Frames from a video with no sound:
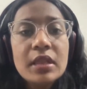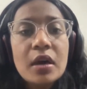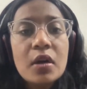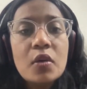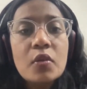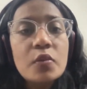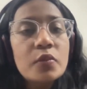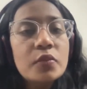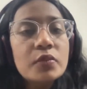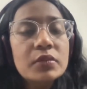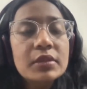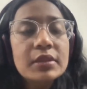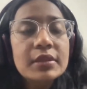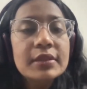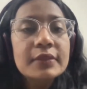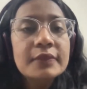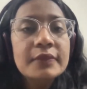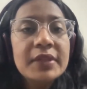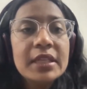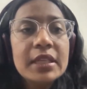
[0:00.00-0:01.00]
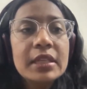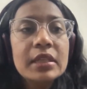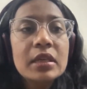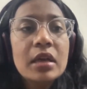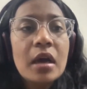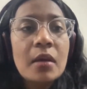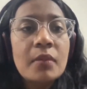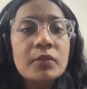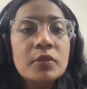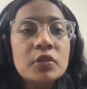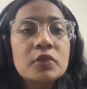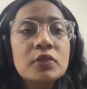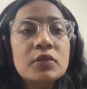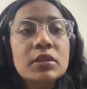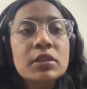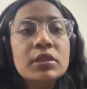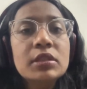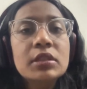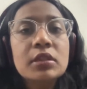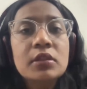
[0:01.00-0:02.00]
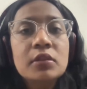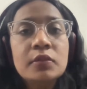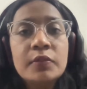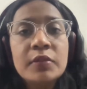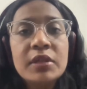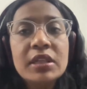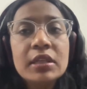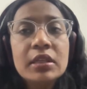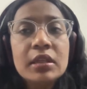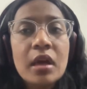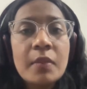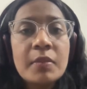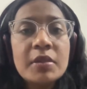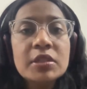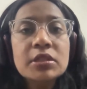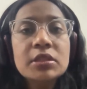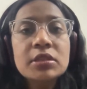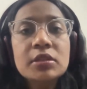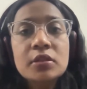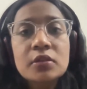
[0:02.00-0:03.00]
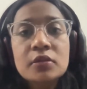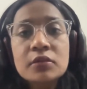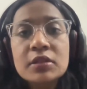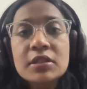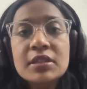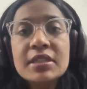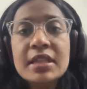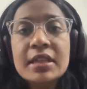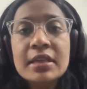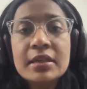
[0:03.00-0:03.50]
Now we'll come and conclude this,